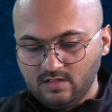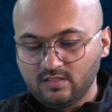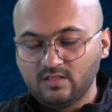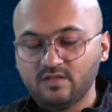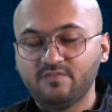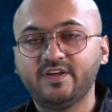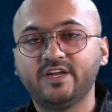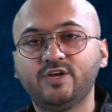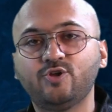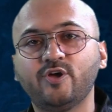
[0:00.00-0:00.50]

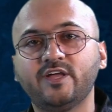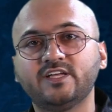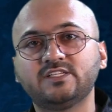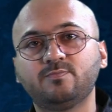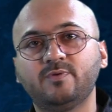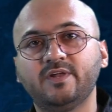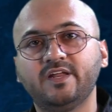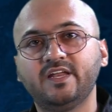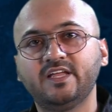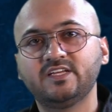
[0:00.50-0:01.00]
The video
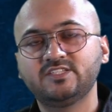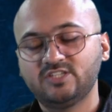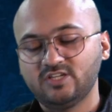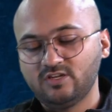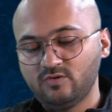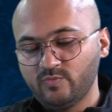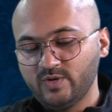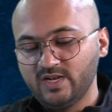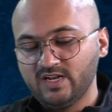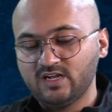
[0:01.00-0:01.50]

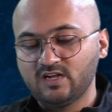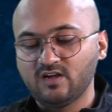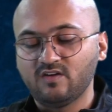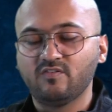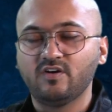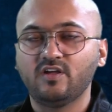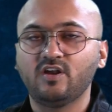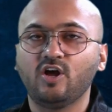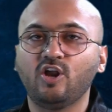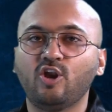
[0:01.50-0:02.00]
explanation will
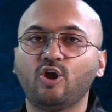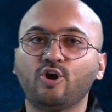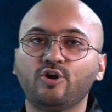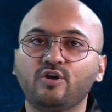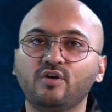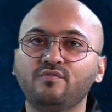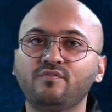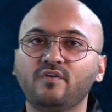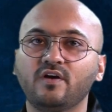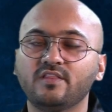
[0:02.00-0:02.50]
cover a
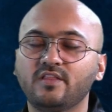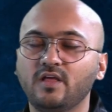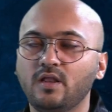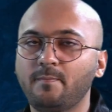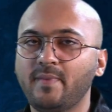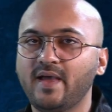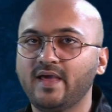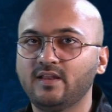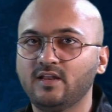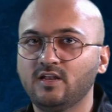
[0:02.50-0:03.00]
lot of other
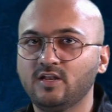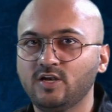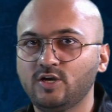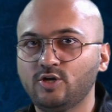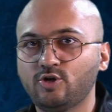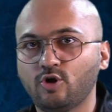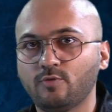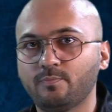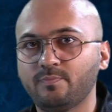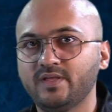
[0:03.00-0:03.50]

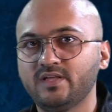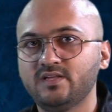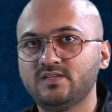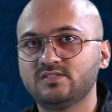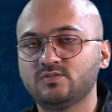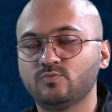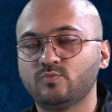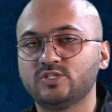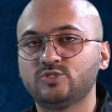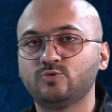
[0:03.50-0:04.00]
parallel
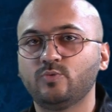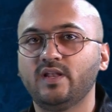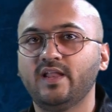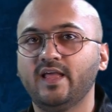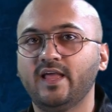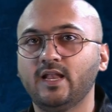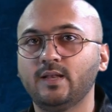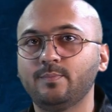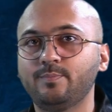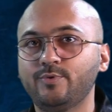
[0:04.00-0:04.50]
topics, which will
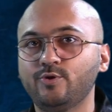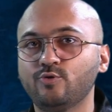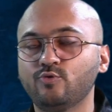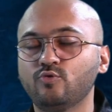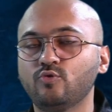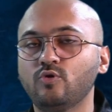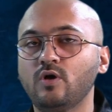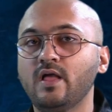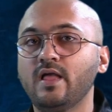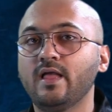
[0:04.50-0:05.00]
help
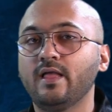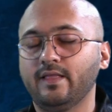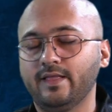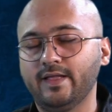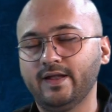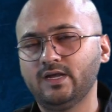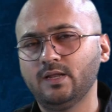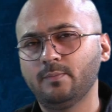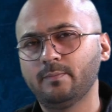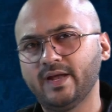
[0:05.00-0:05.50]
you
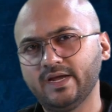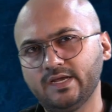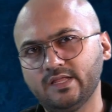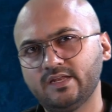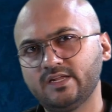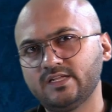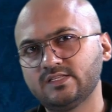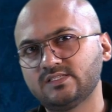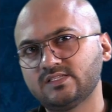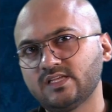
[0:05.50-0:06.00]
get a
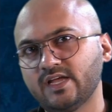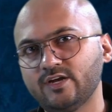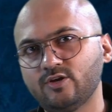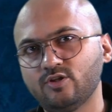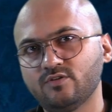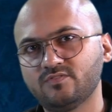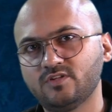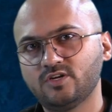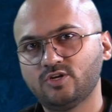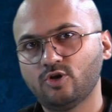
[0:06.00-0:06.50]
better insight
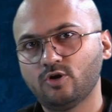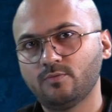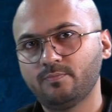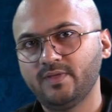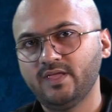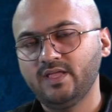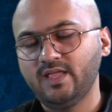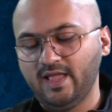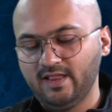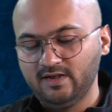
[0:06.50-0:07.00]
of the
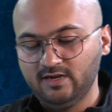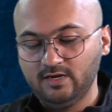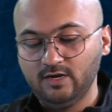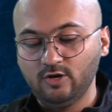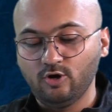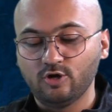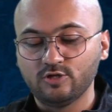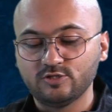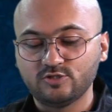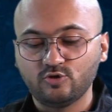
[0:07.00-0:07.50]
topic, and it
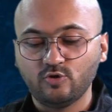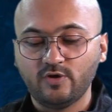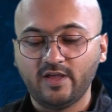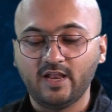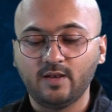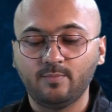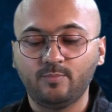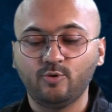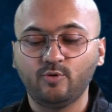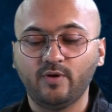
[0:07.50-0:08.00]
will also
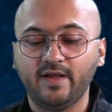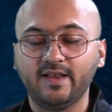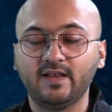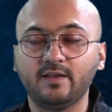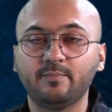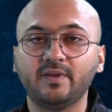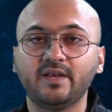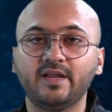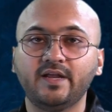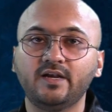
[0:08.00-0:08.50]
help you
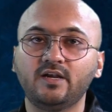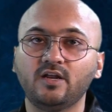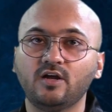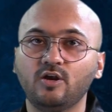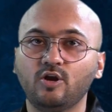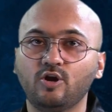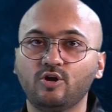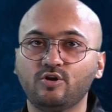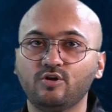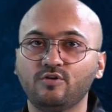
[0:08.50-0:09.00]
eliminate
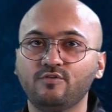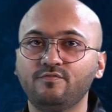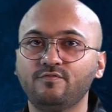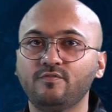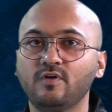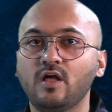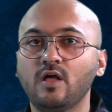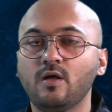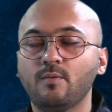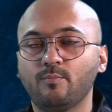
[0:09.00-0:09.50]
a lot of
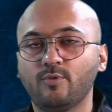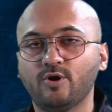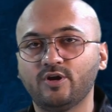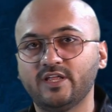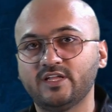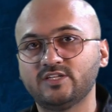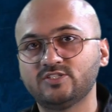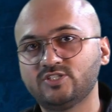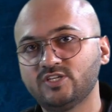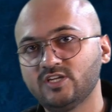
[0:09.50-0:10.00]

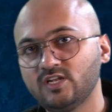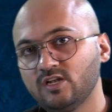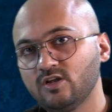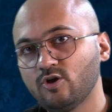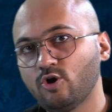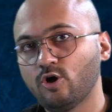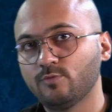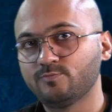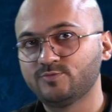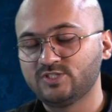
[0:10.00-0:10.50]
potential
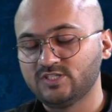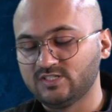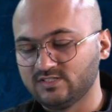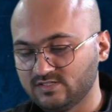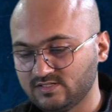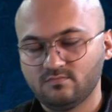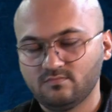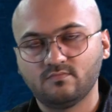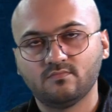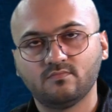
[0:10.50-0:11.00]

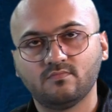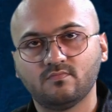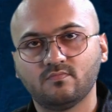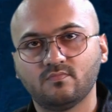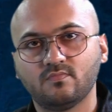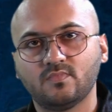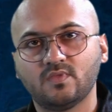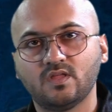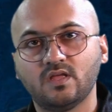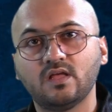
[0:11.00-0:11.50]
options.
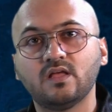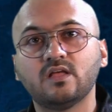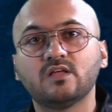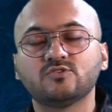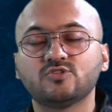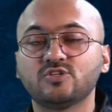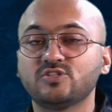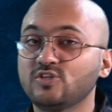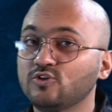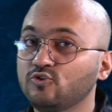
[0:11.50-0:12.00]

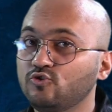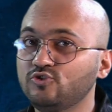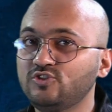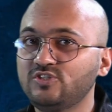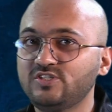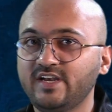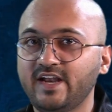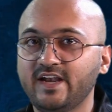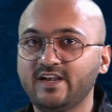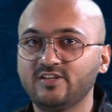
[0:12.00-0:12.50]
So it's a good
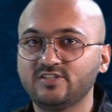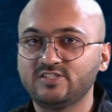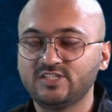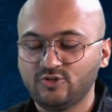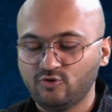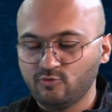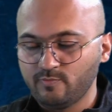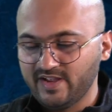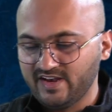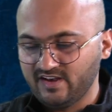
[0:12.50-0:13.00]

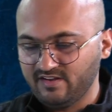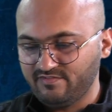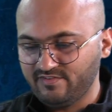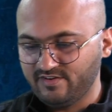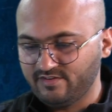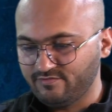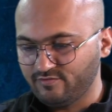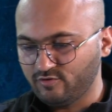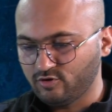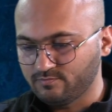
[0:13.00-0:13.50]
strategy to
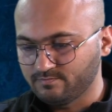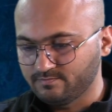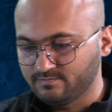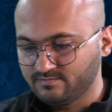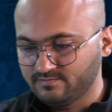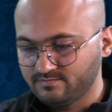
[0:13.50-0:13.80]
benefit from.